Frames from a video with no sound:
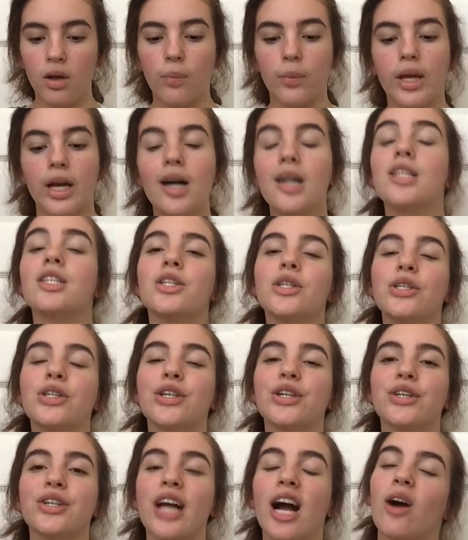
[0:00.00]
We also
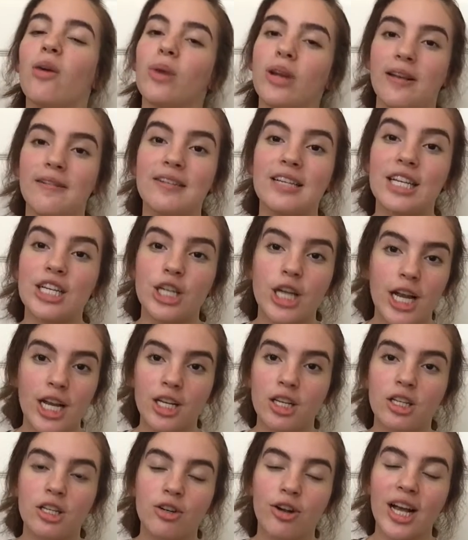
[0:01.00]
learned how waves can
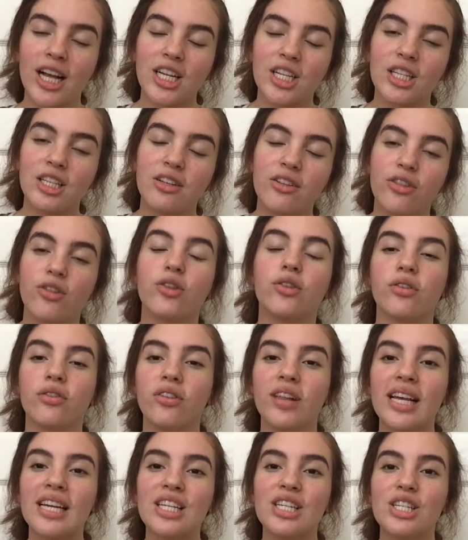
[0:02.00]
change direction through
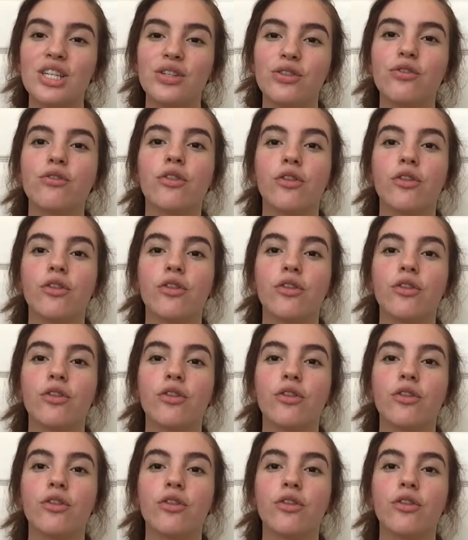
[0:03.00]
reflection,